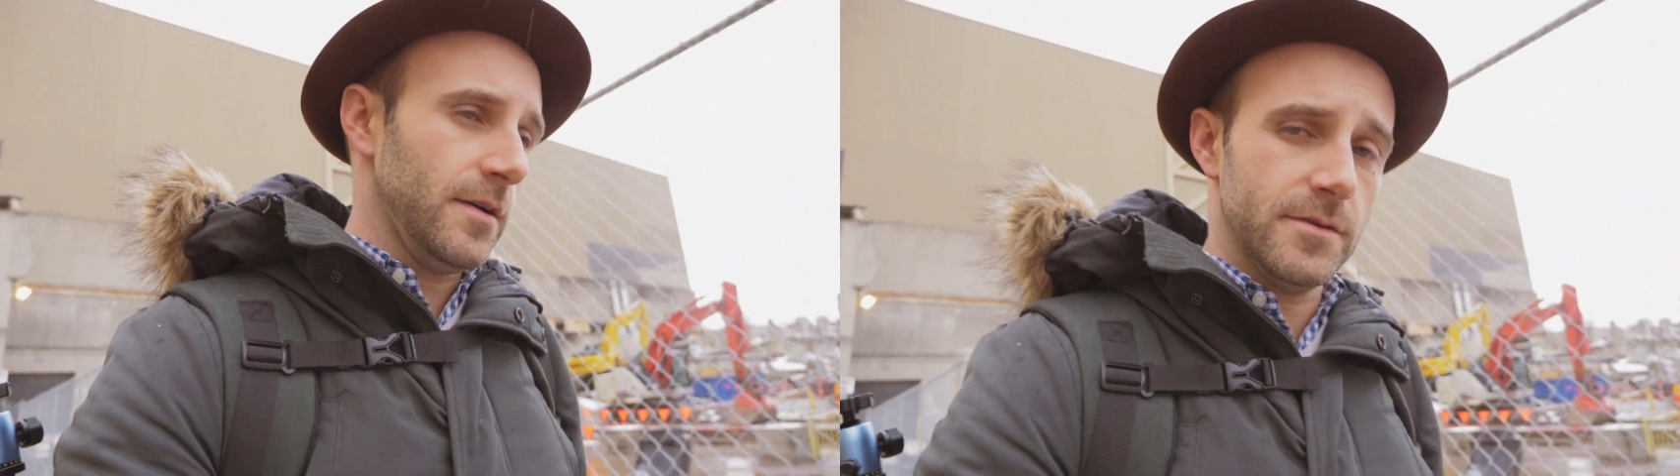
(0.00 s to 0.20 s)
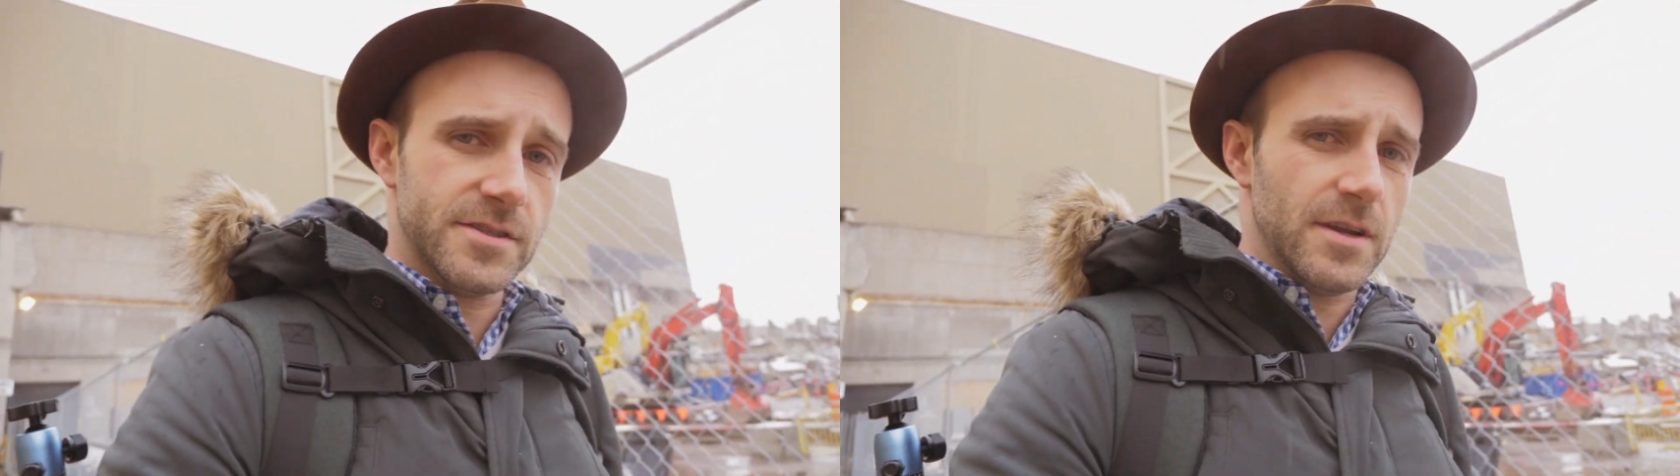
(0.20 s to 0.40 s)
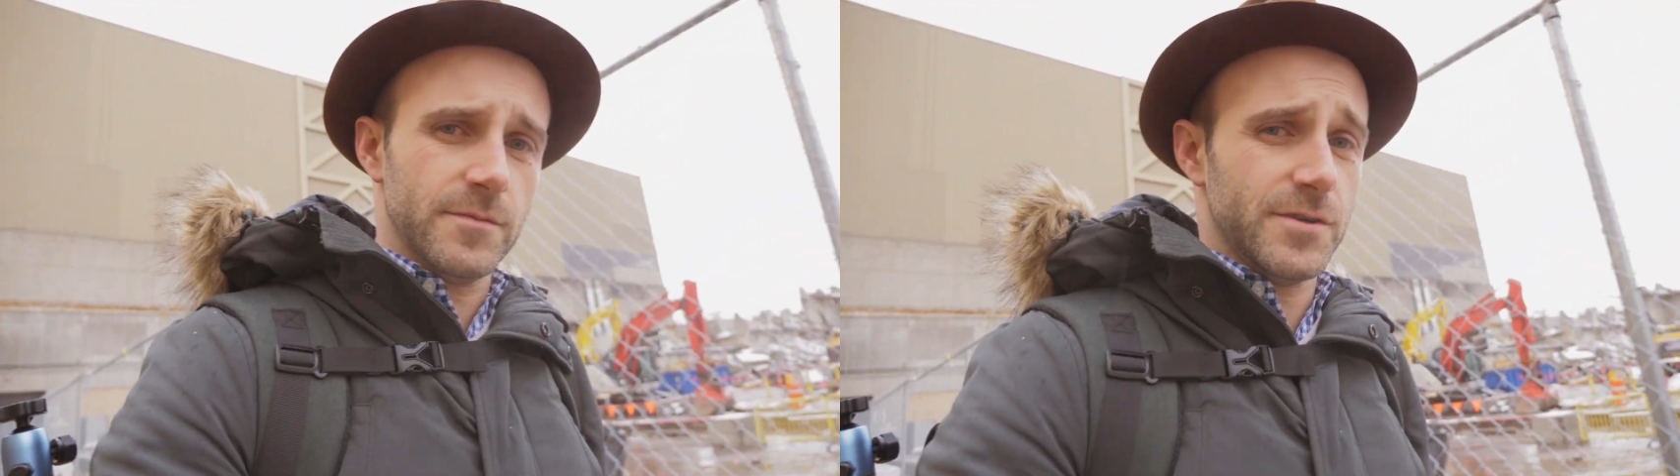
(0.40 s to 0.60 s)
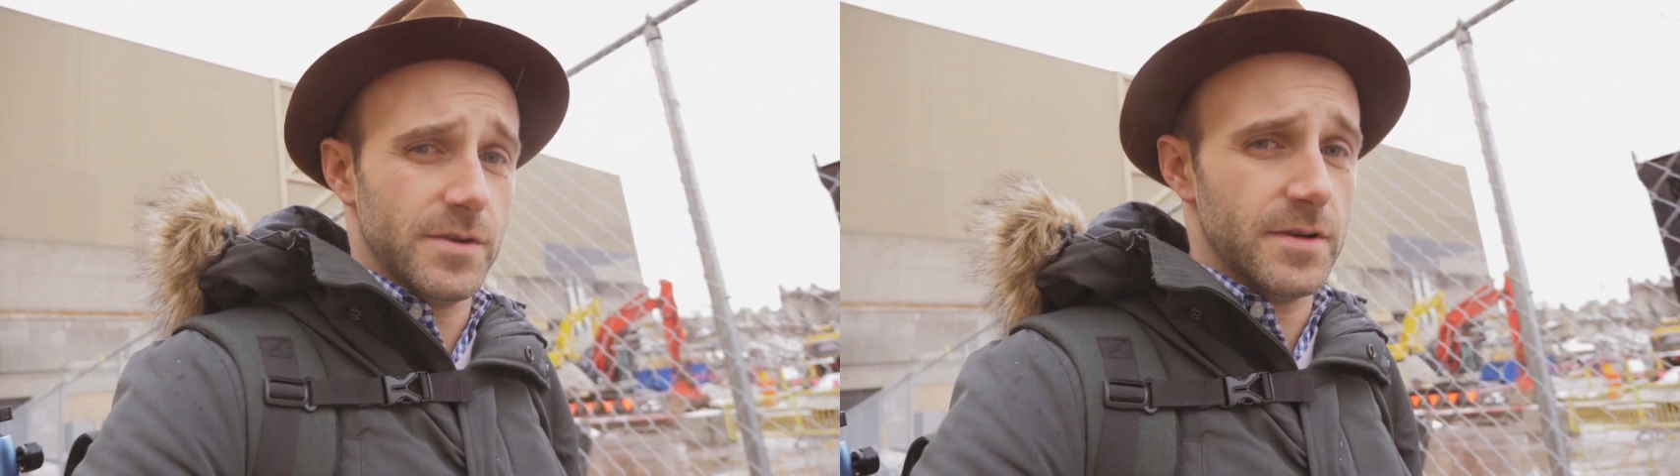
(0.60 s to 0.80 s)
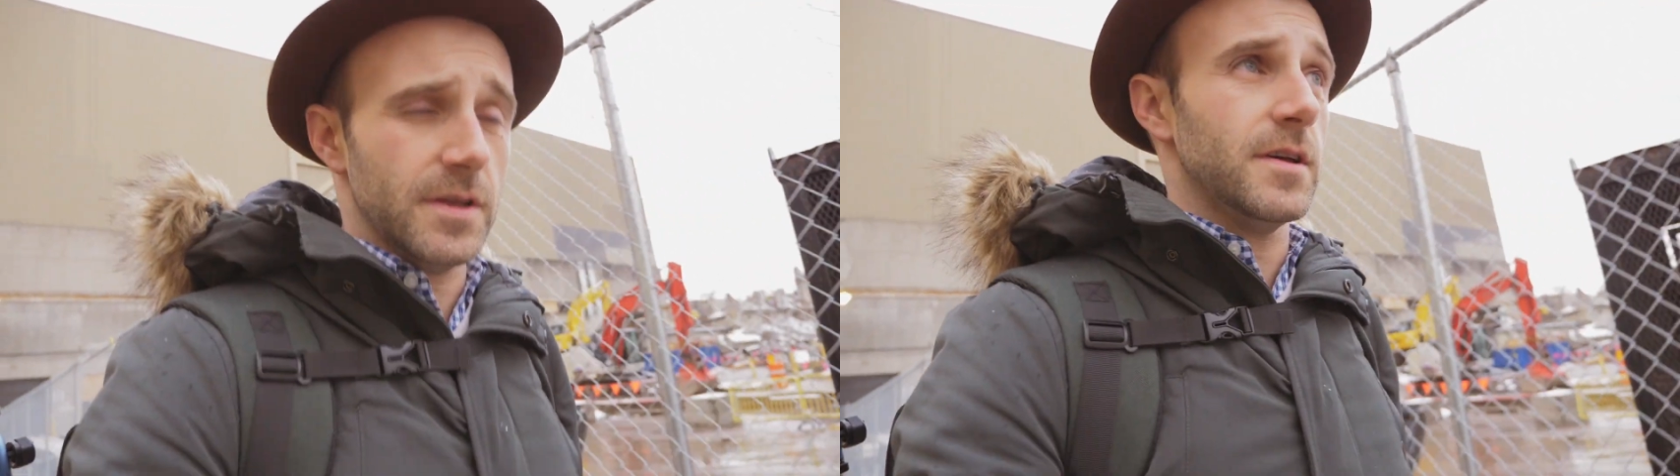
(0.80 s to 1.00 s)
which I'm
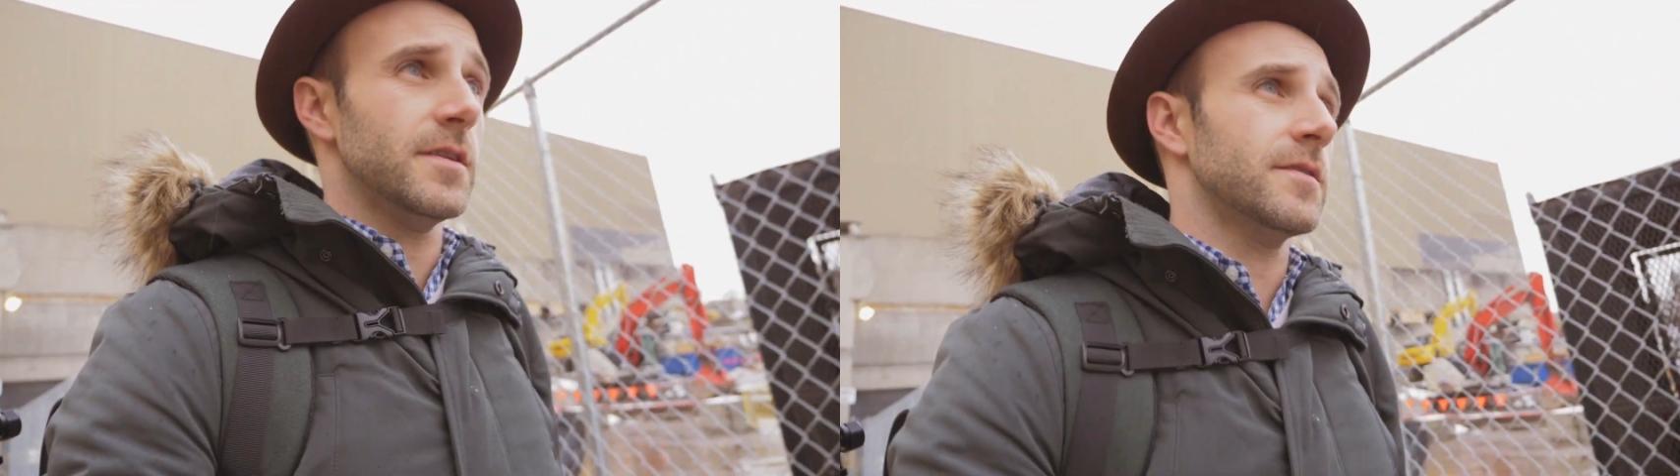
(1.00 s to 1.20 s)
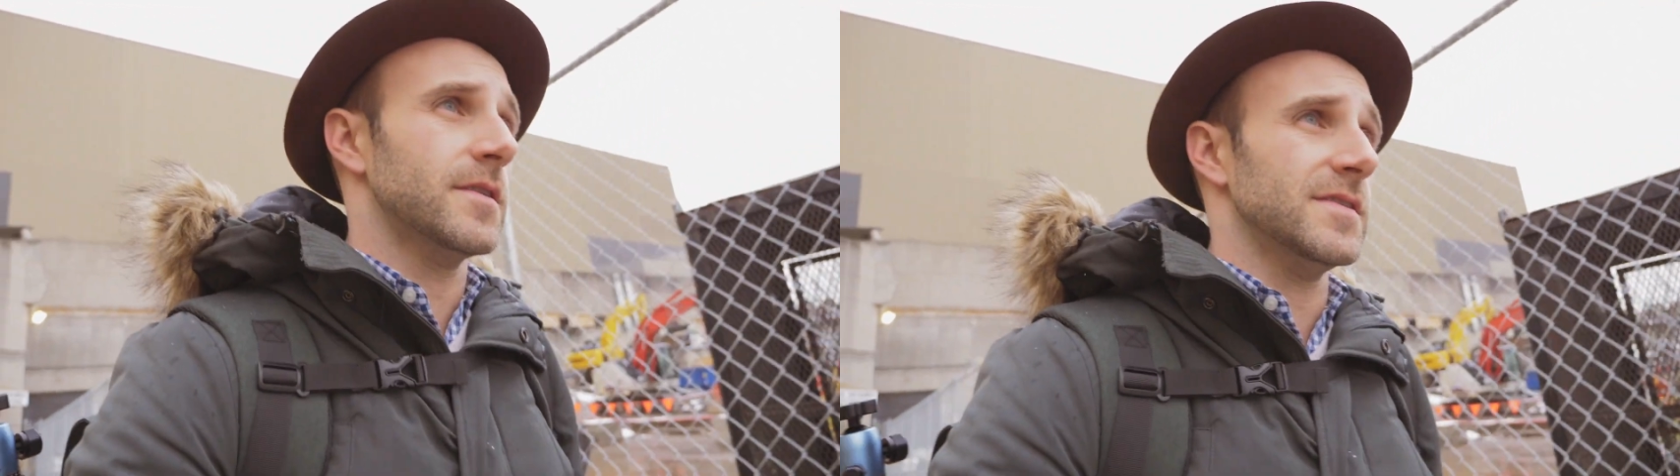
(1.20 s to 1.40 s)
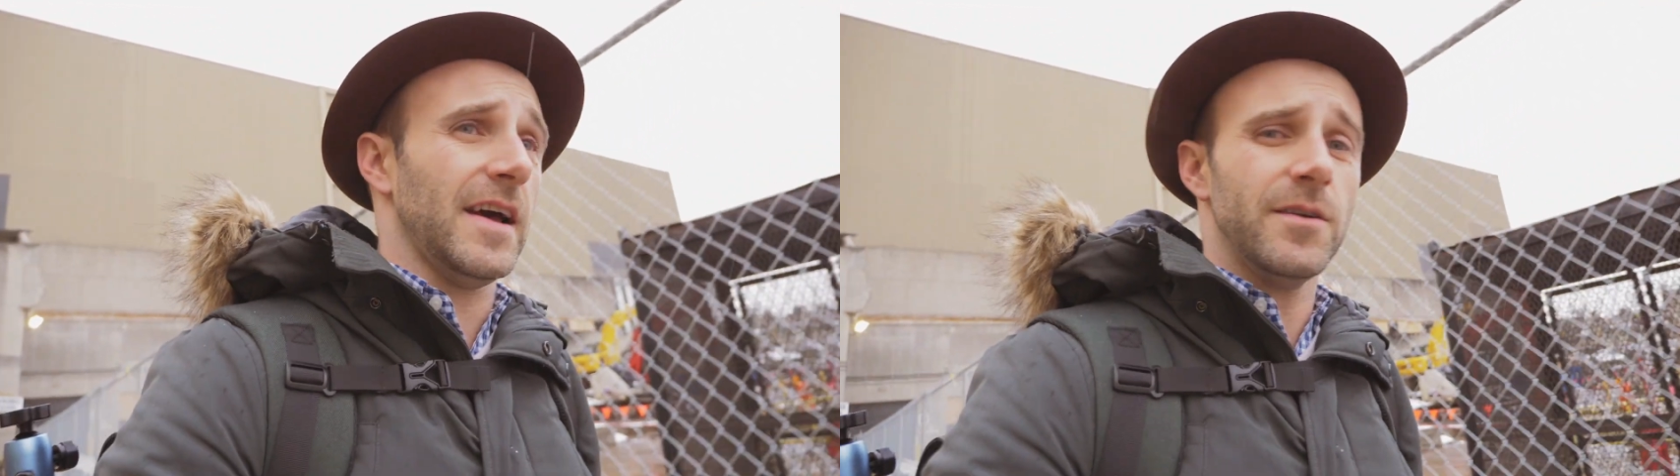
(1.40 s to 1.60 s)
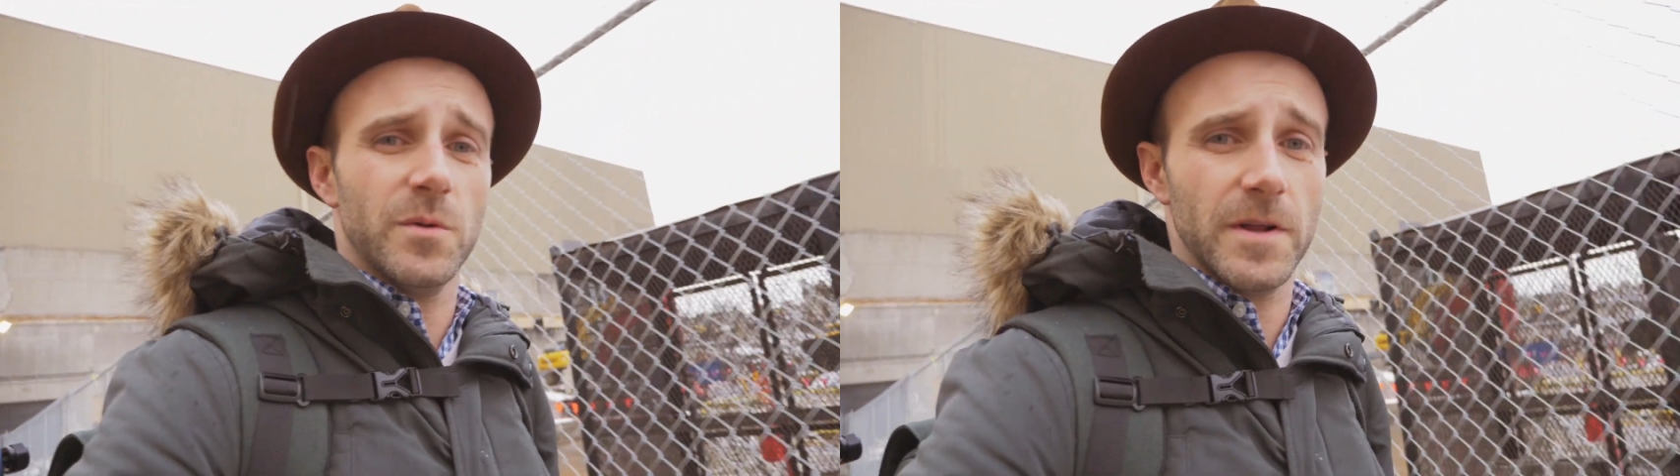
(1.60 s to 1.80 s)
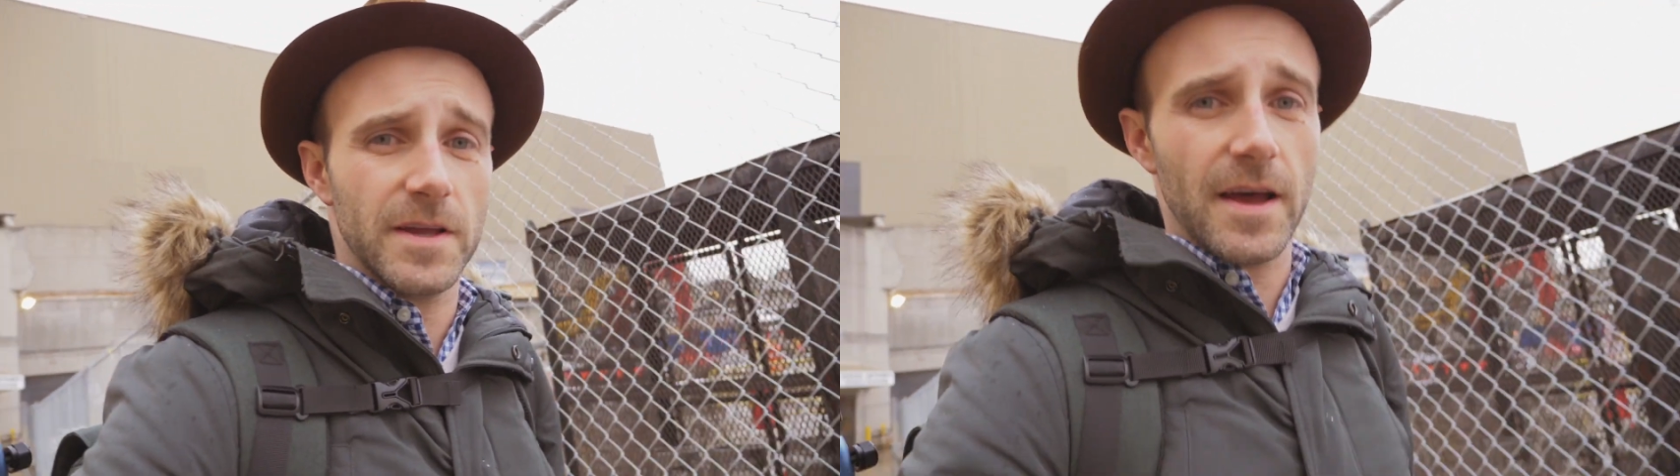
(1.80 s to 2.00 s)
sure it did, because I don't
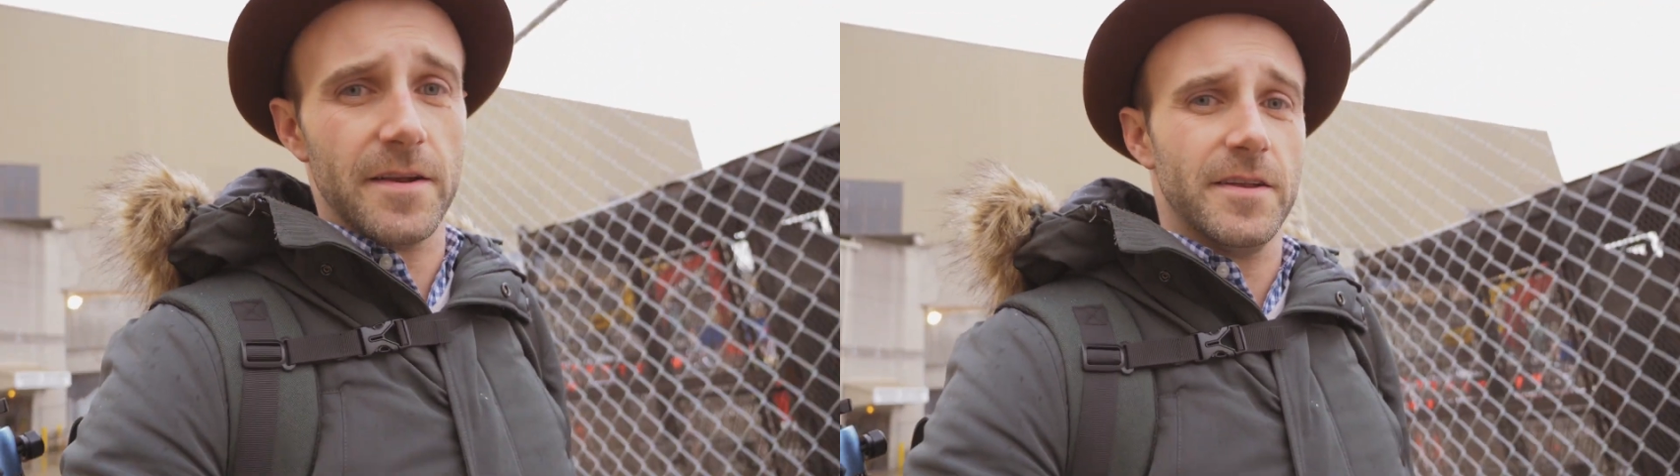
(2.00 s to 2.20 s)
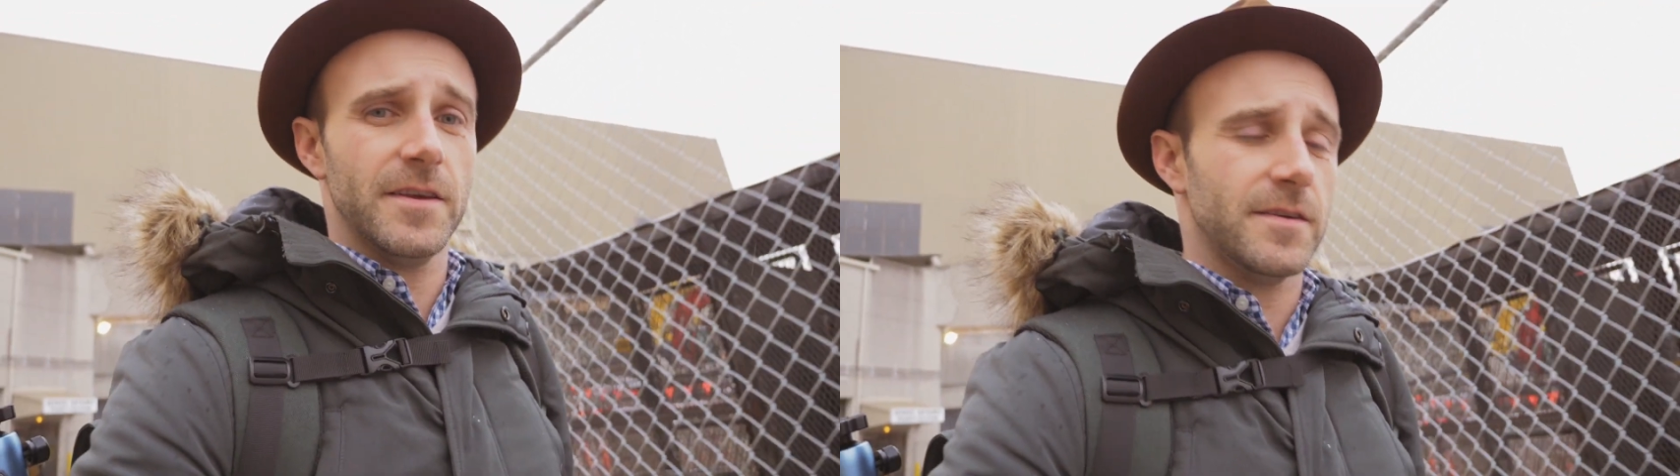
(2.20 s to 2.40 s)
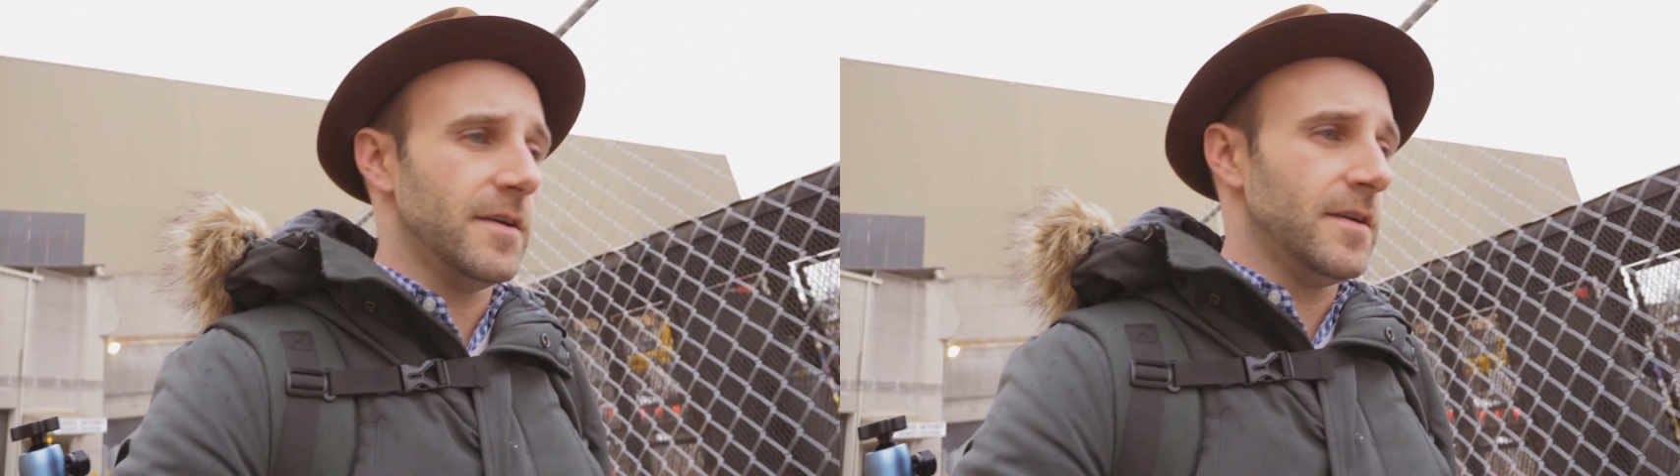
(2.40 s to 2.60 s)
want to get out in it.